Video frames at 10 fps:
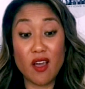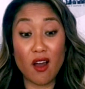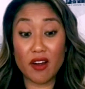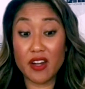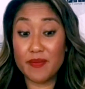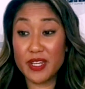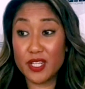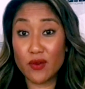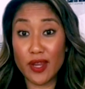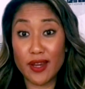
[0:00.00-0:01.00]
are going to be
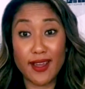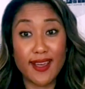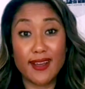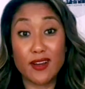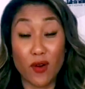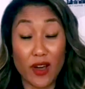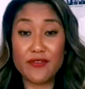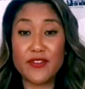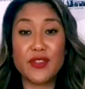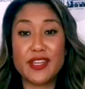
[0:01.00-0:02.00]
doing quite a
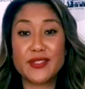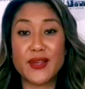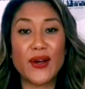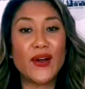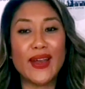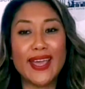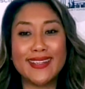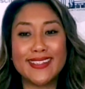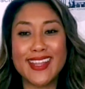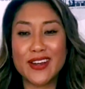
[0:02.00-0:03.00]
few things on our
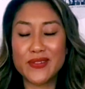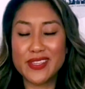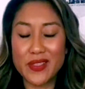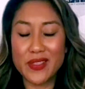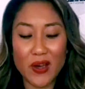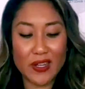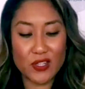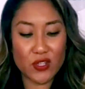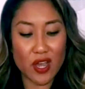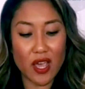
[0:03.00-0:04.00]
end, not only the
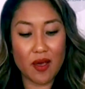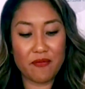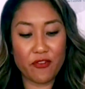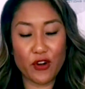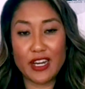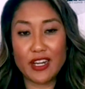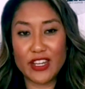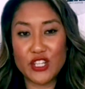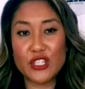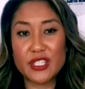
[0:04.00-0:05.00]
launch for
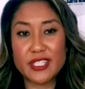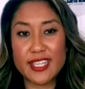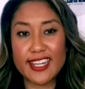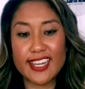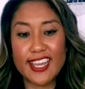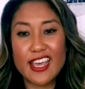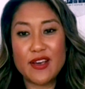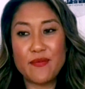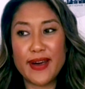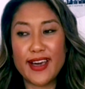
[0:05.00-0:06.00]
Innovation City,
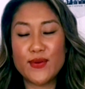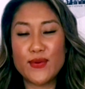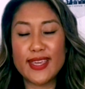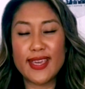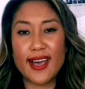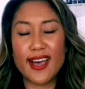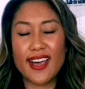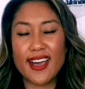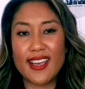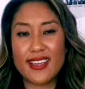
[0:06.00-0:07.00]
but we,
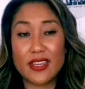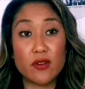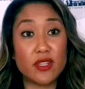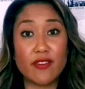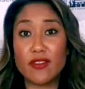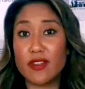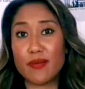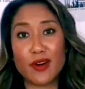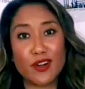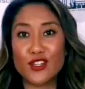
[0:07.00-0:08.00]
definitely in
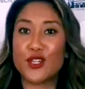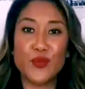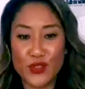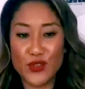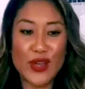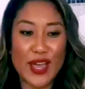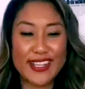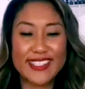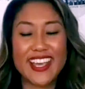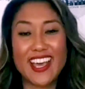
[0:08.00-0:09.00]
partnership with you
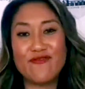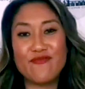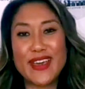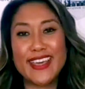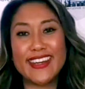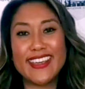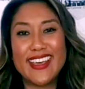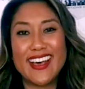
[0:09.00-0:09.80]
guys have been